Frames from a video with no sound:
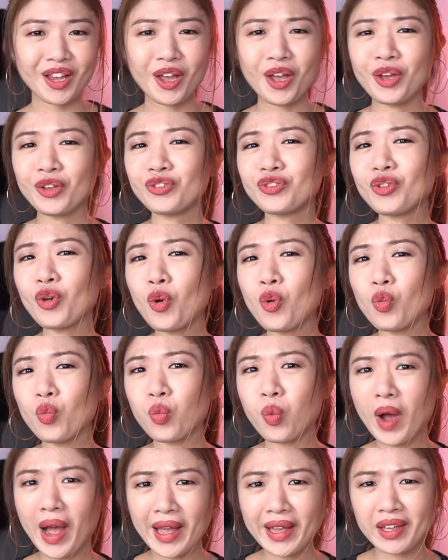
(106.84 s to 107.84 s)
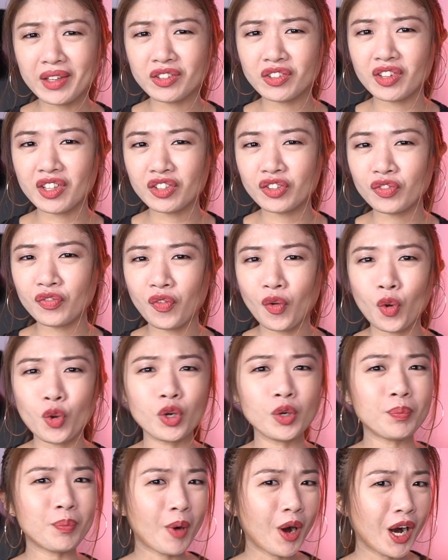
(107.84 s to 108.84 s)
So why is this
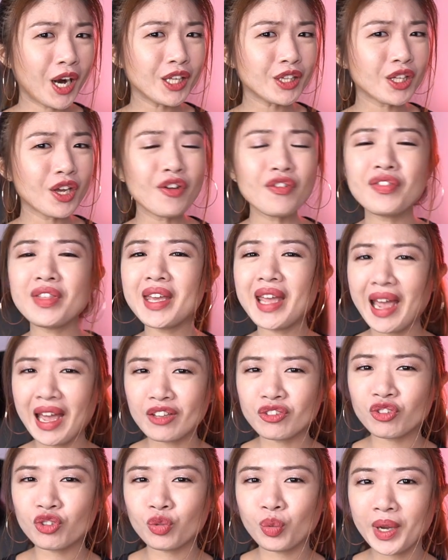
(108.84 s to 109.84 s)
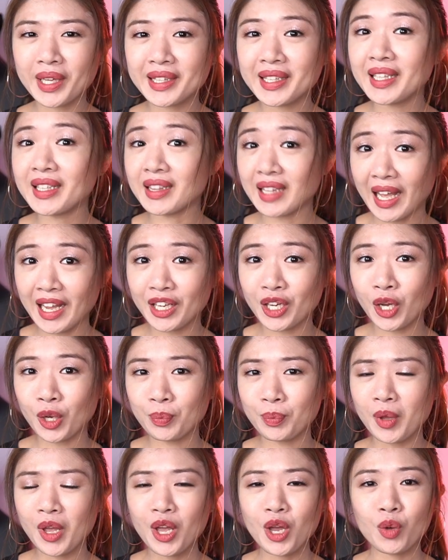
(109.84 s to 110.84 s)
phone part of the S20 lineup?
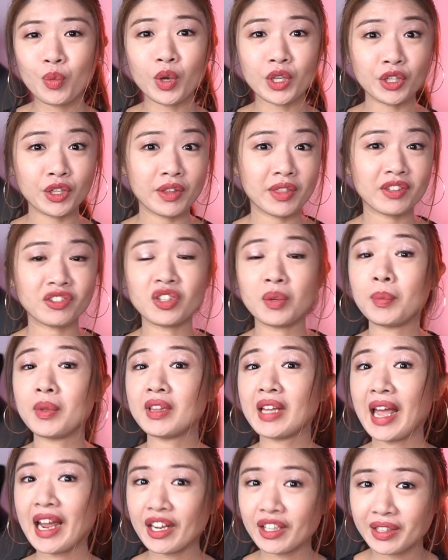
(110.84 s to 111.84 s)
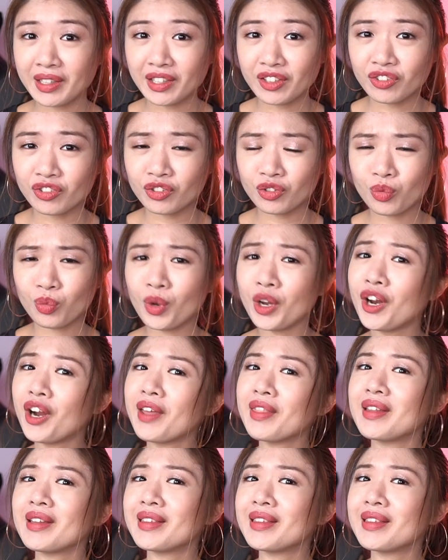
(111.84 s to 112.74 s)
What are the similarities? What are the